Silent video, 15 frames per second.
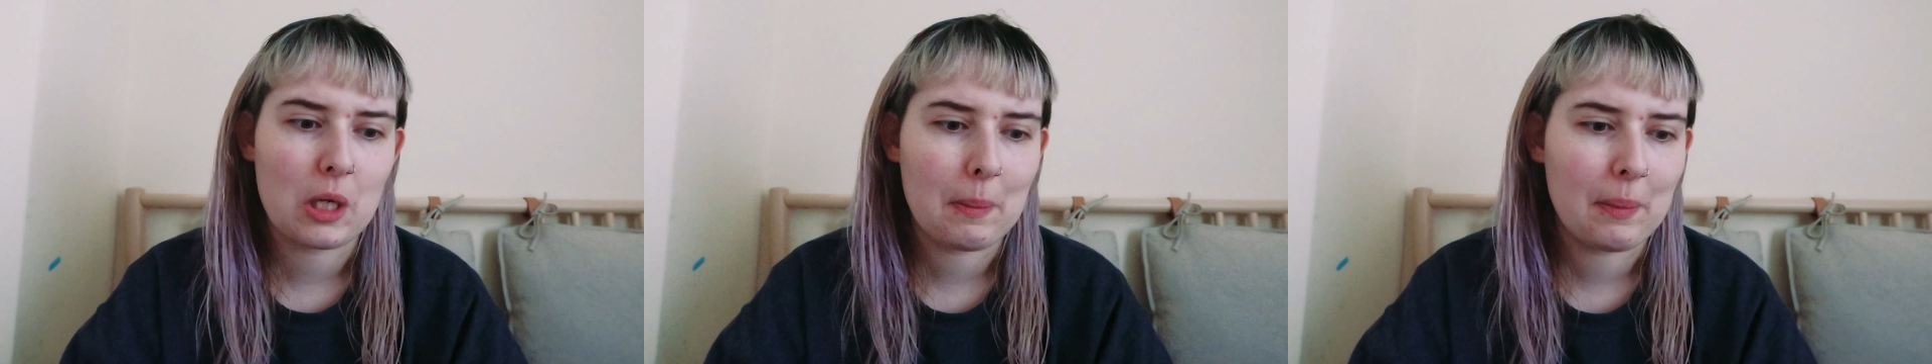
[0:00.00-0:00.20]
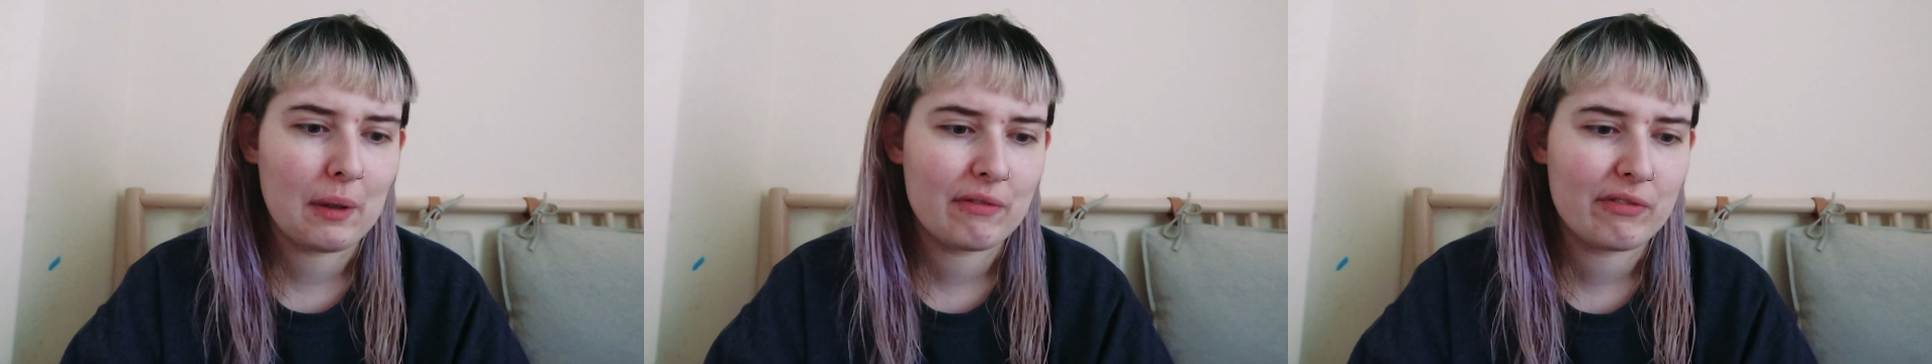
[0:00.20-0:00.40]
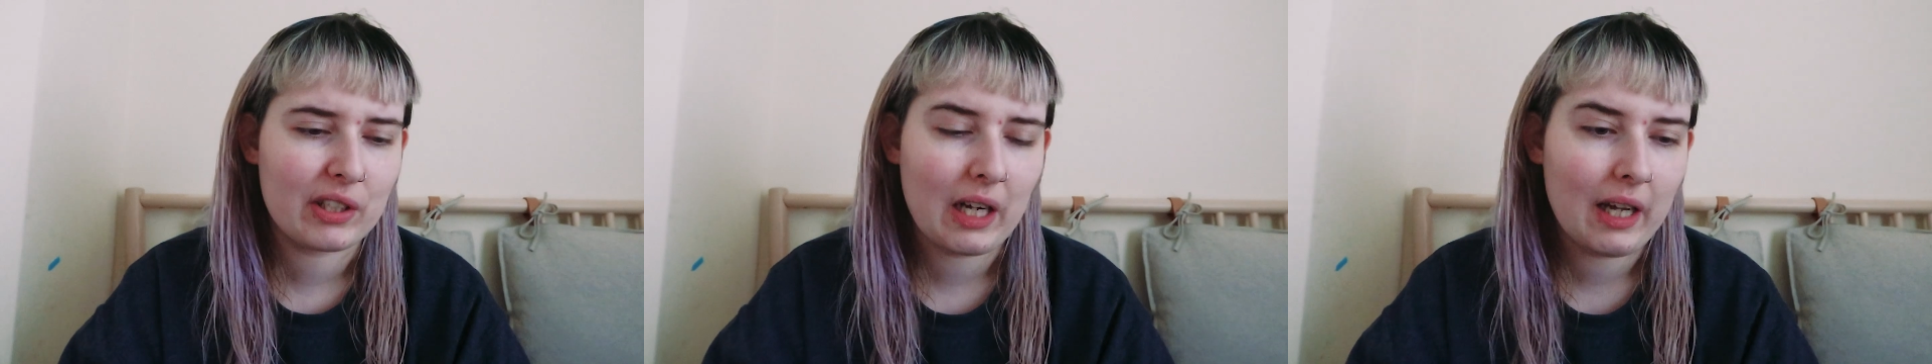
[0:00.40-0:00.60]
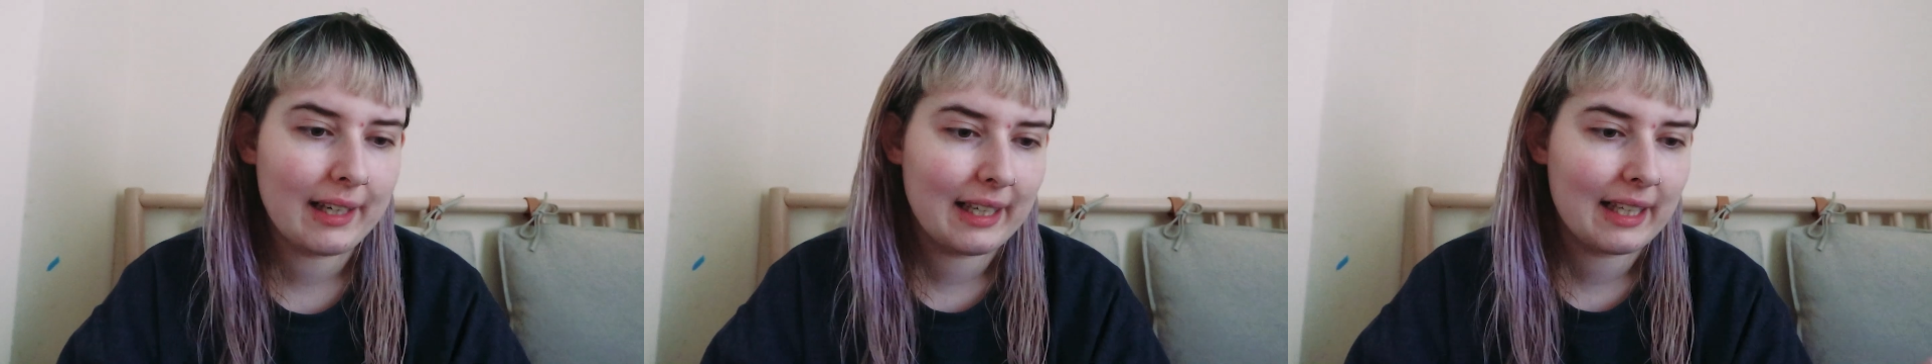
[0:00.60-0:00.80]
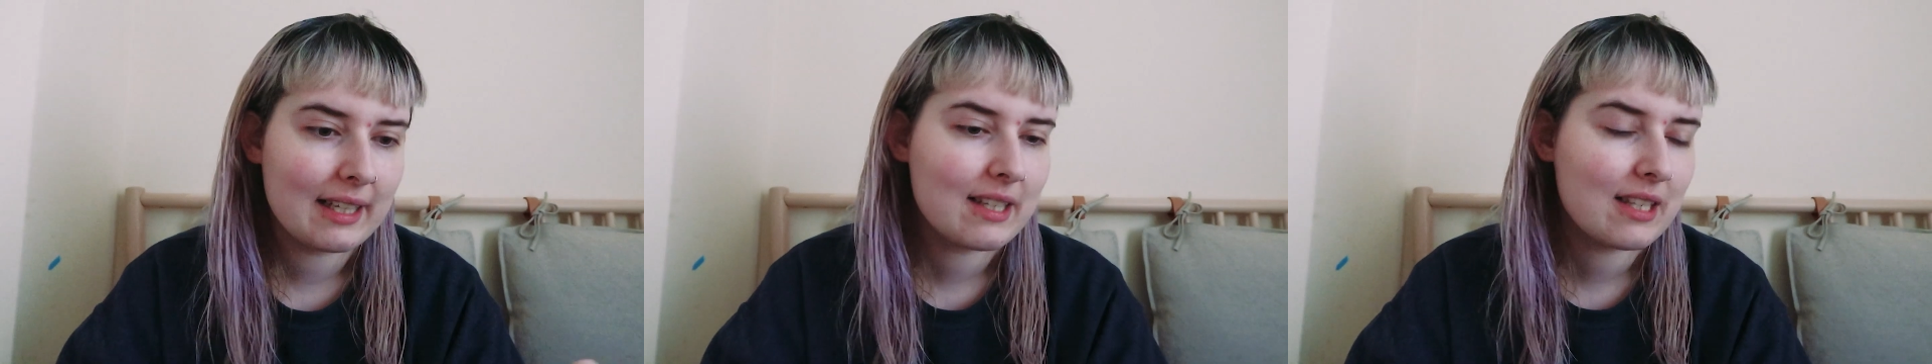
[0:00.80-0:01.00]
top of
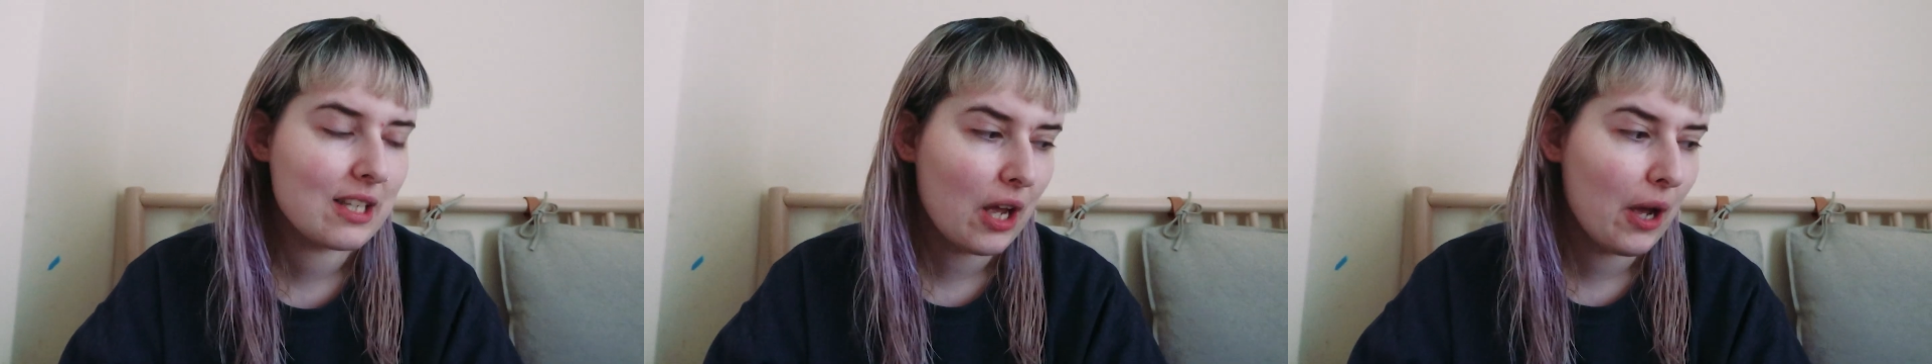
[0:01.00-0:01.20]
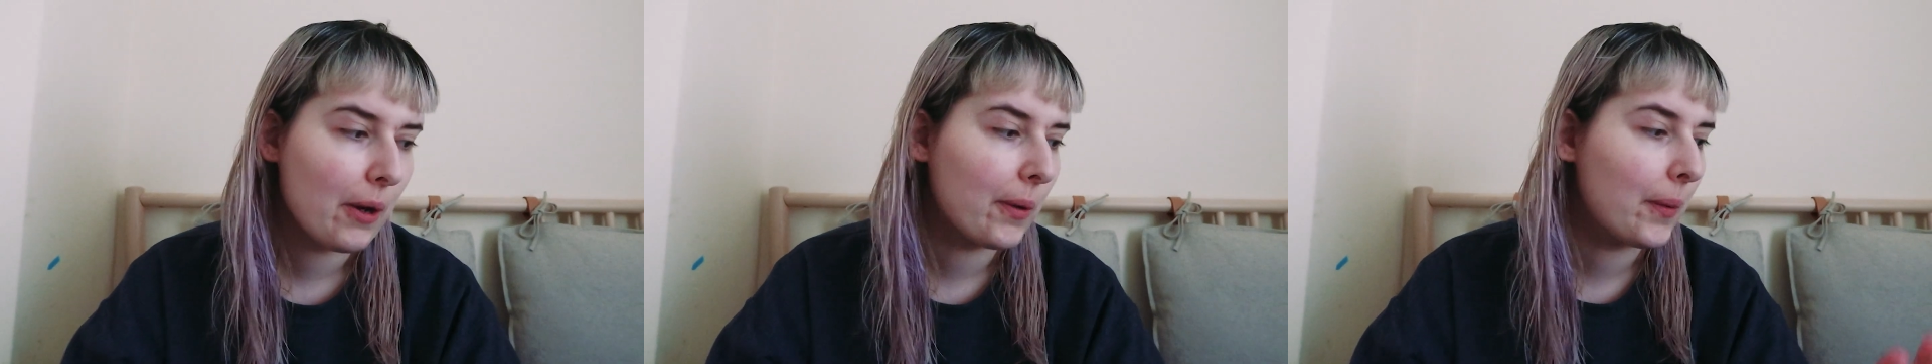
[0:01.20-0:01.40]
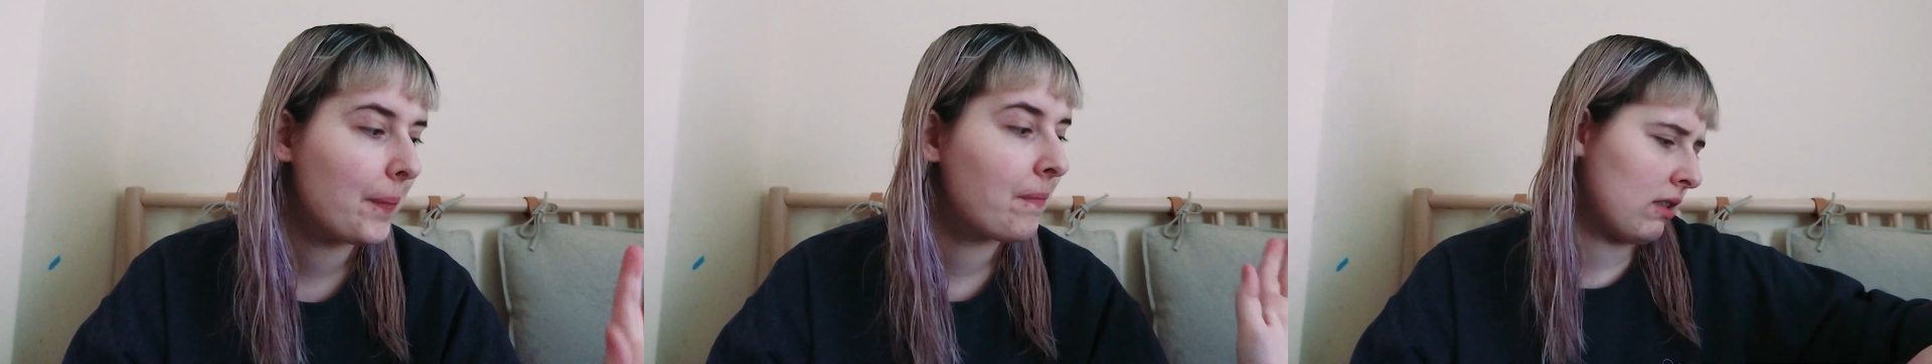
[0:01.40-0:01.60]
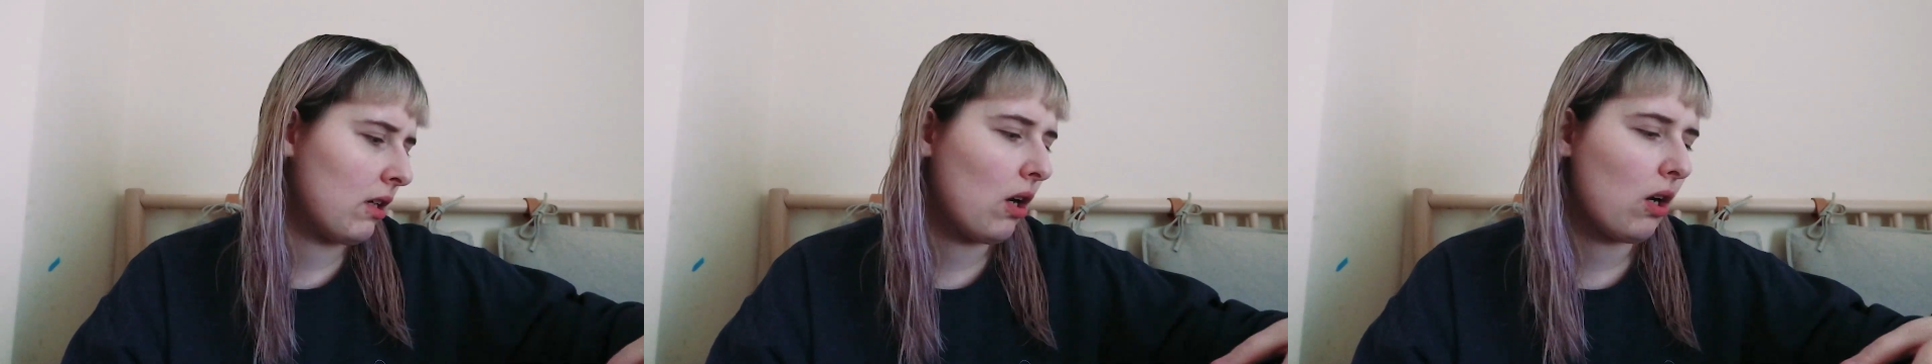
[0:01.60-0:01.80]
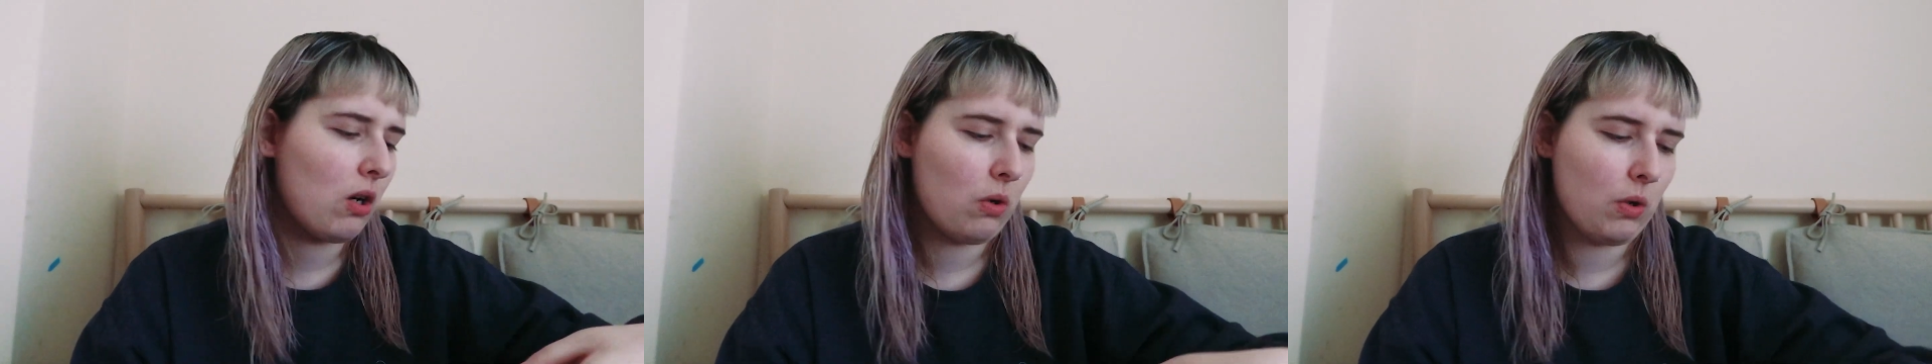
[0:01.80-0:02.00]
regardless. So,
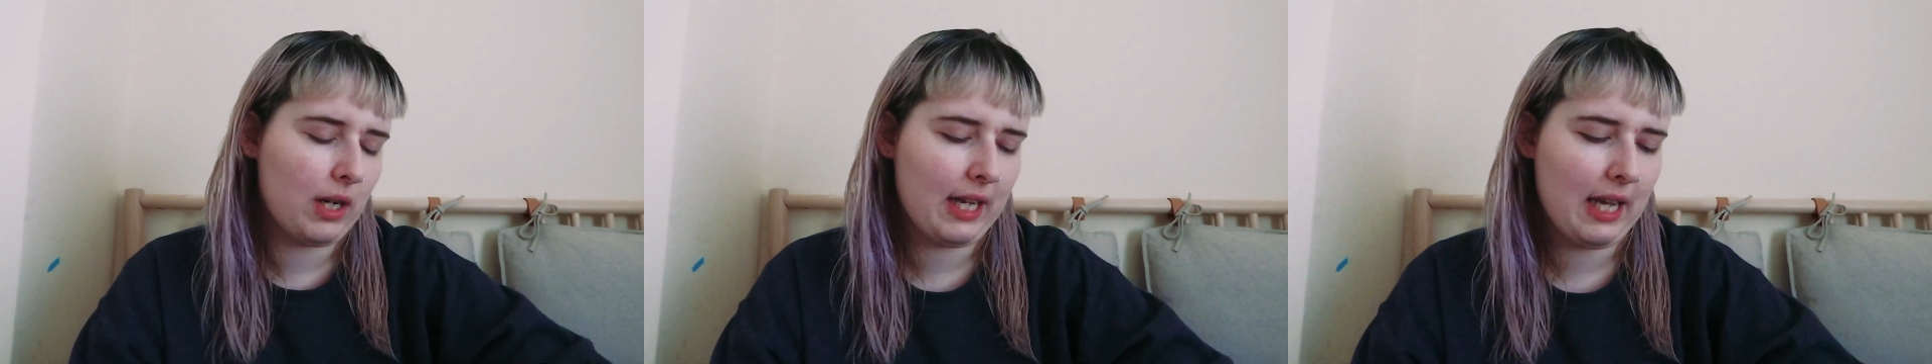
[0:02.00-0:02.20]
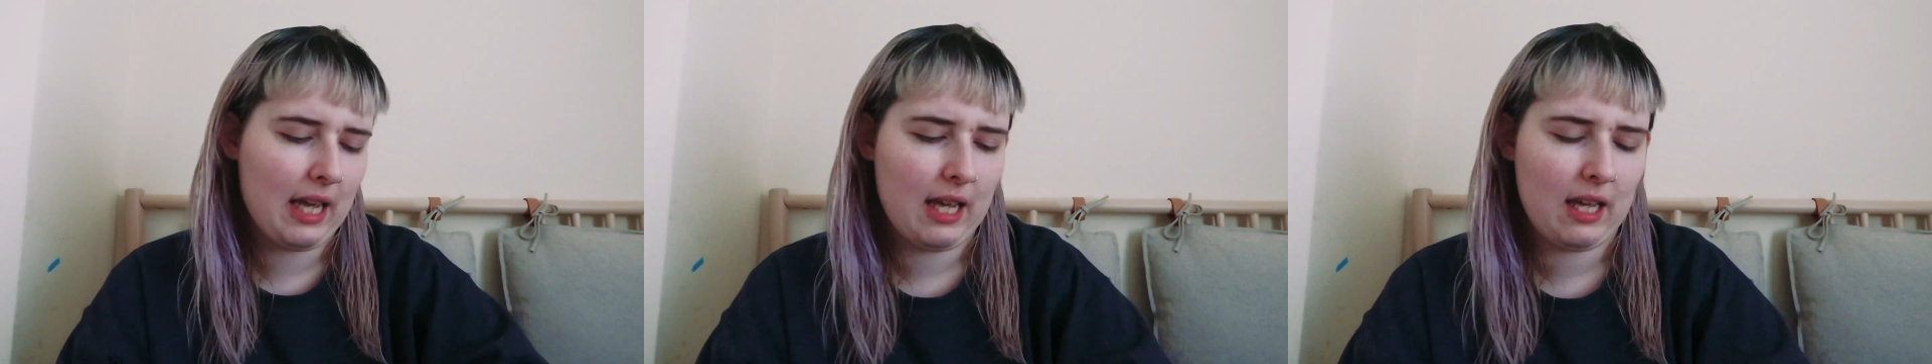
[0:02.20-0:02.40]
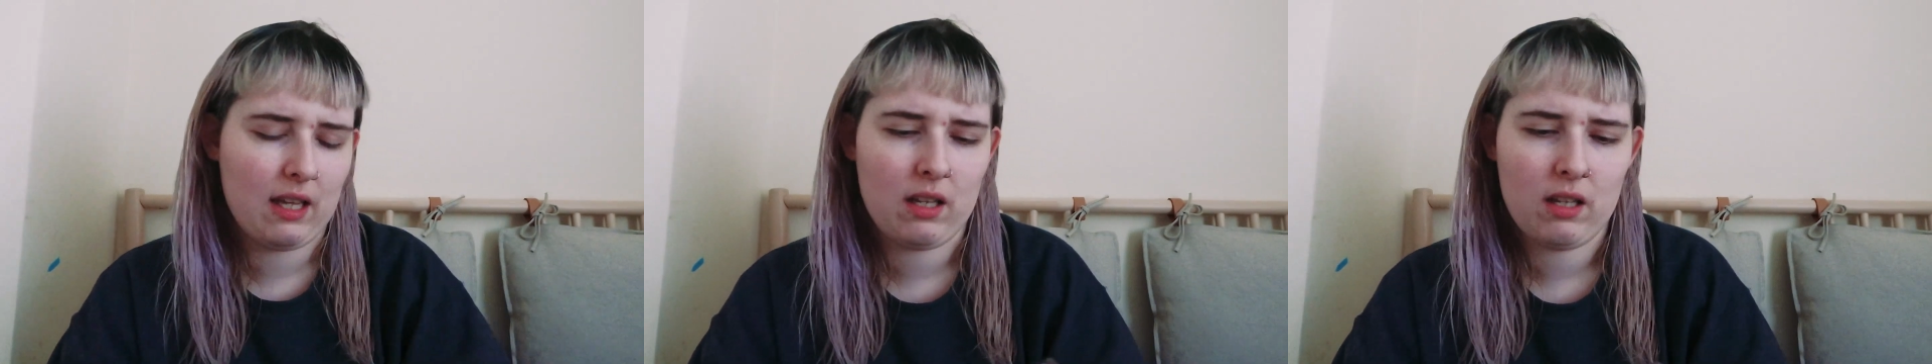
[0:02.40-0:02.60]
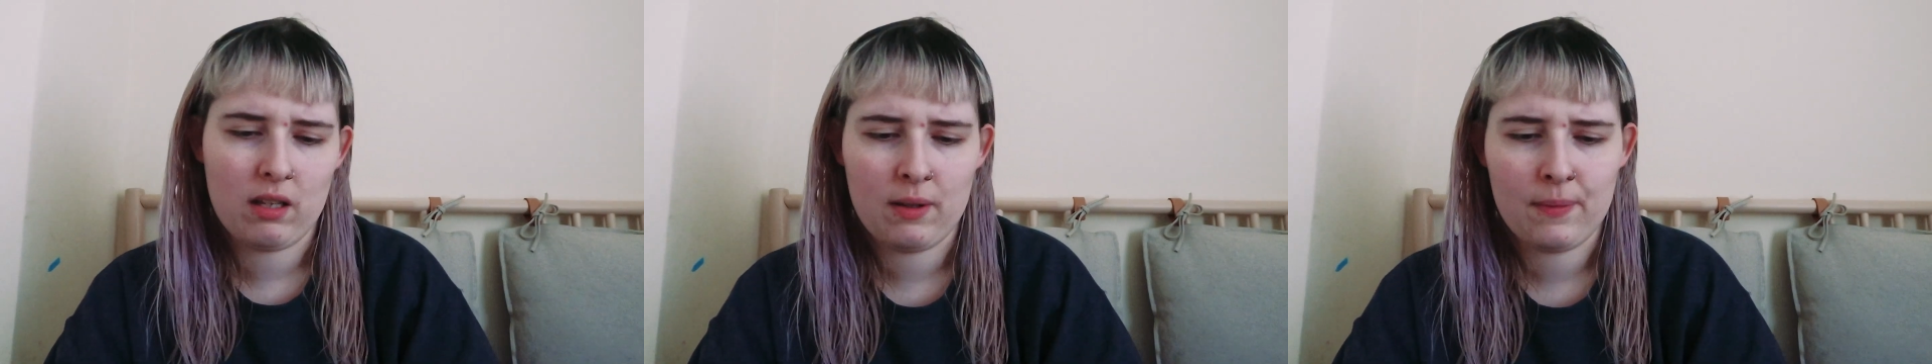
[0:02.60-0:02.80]
oh, okay.